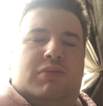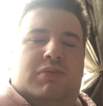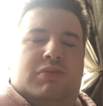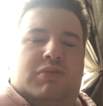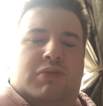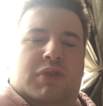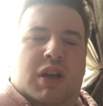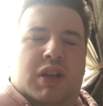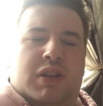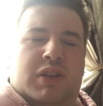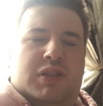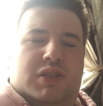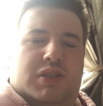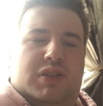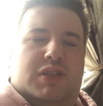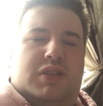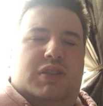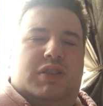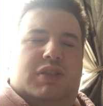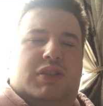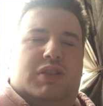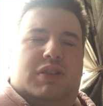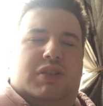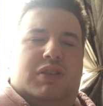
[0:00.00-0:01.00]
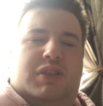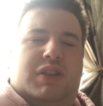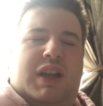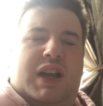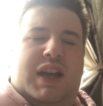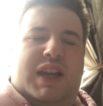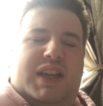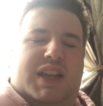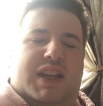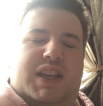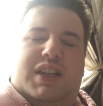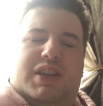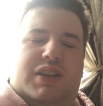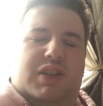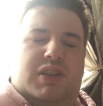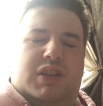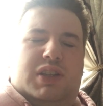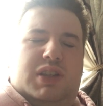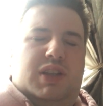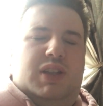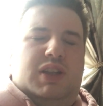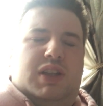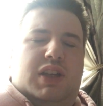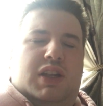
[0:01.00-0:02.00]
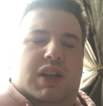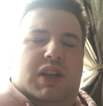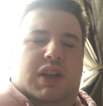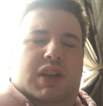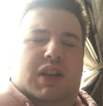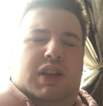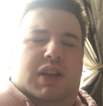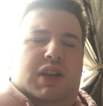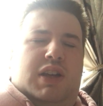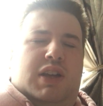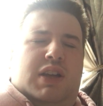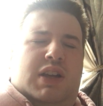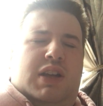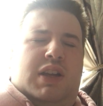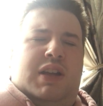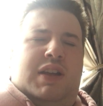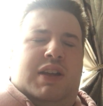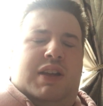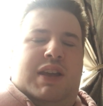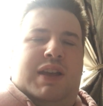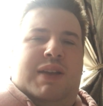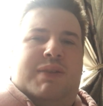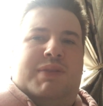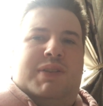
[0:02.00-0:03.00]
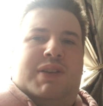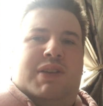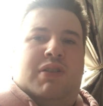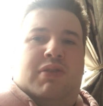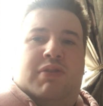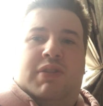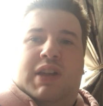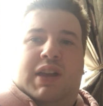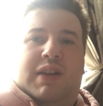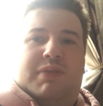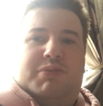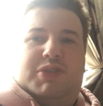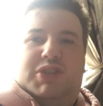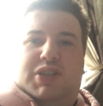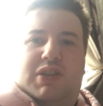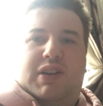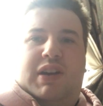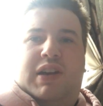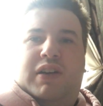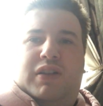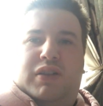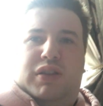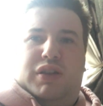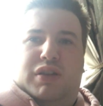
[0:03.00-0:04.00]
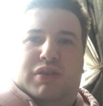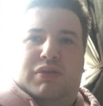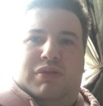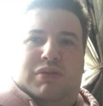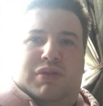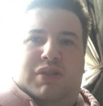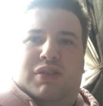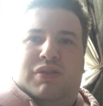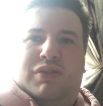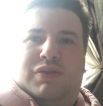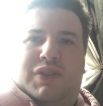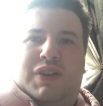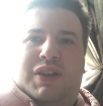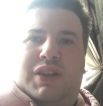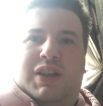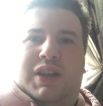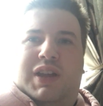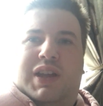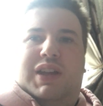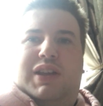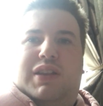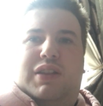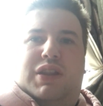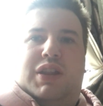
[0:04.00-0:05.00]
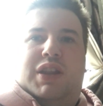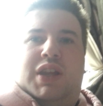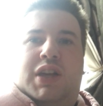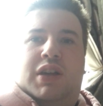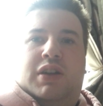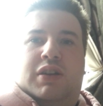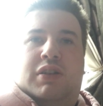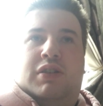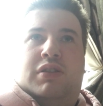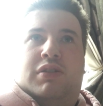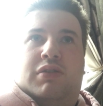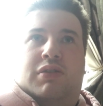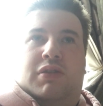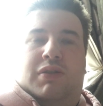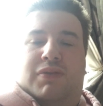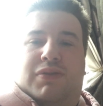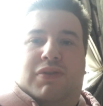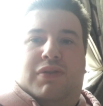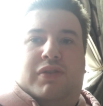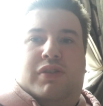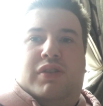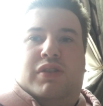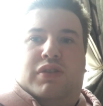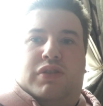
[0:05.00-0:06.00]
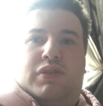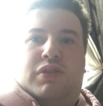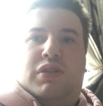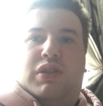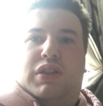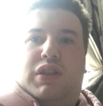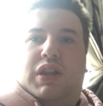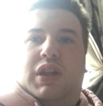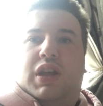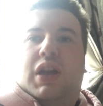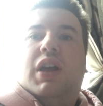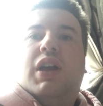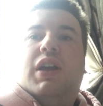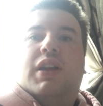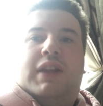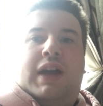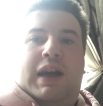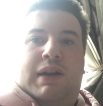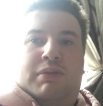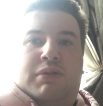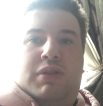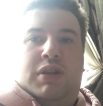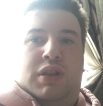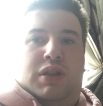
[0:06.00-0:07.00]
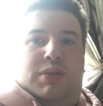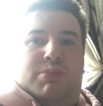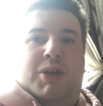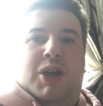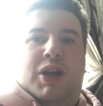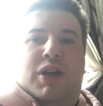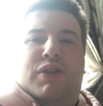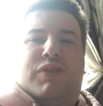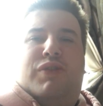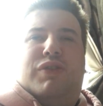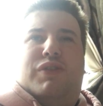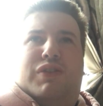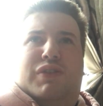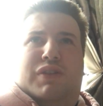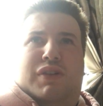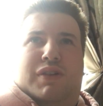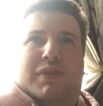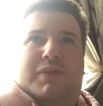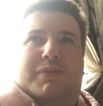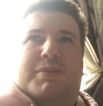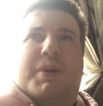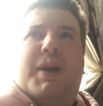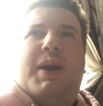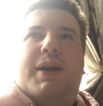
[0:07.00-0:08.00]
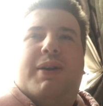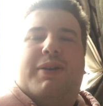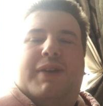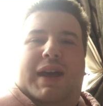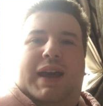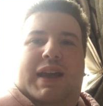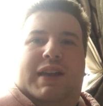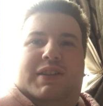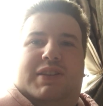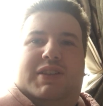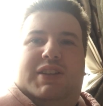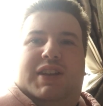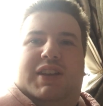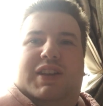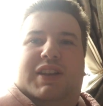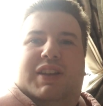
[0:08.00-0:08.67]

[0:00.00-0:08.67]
want, like if you only have 2 households over. So for us, that works perfect.